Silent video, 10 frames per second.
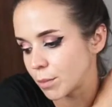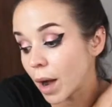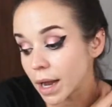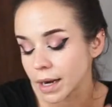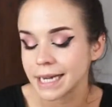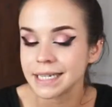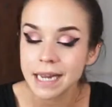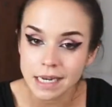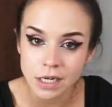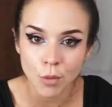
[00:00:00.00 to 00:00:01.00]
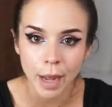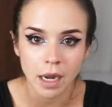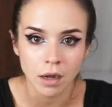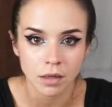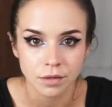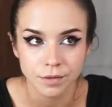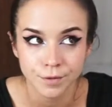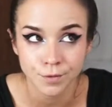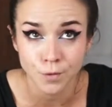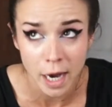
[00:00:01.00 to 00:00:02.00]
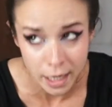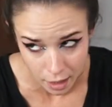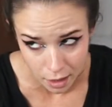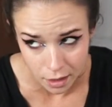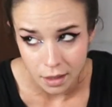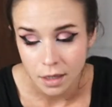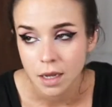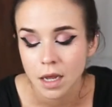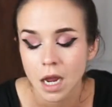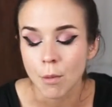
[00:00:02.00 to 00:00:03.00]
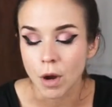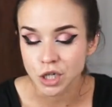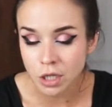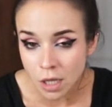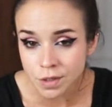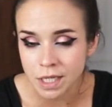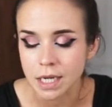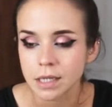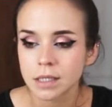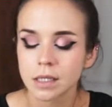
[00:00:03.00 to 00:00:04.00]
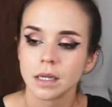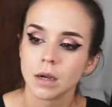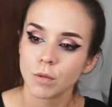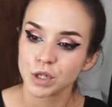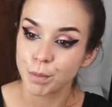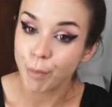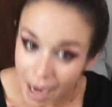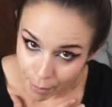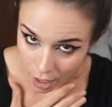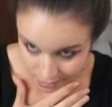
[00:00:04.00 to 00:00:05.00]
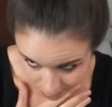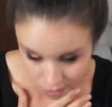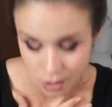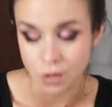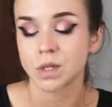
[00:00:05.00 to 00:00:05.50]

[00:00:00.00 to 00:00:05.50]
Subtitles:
But I did get to go back on Friday and watch closings, which my boss did do.